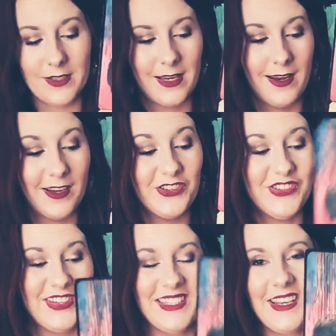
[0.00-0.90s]
And I
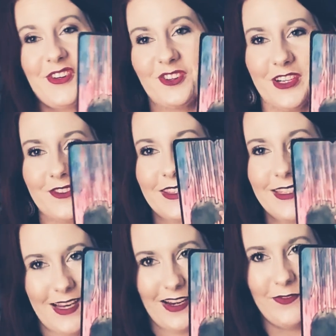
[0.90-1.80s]
just said earlier that the
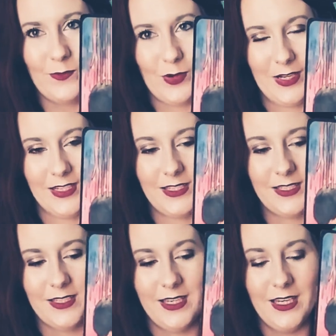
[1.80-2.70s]
Nine of Wands